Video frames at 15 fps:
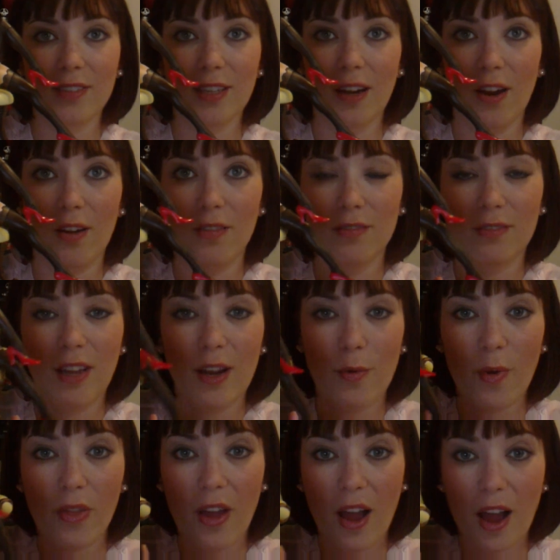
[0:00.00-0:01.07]
you know, like,
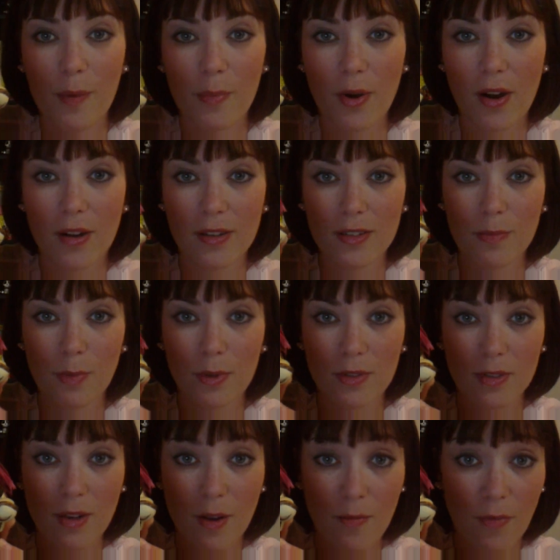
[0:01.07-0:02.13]
where the hot part is
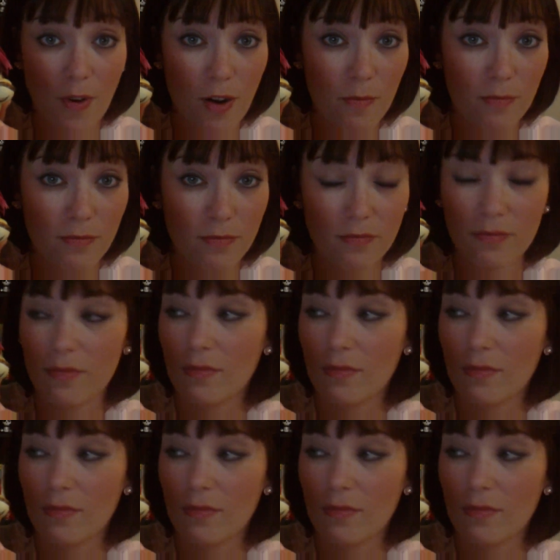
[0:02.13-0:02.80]
supposed to come from.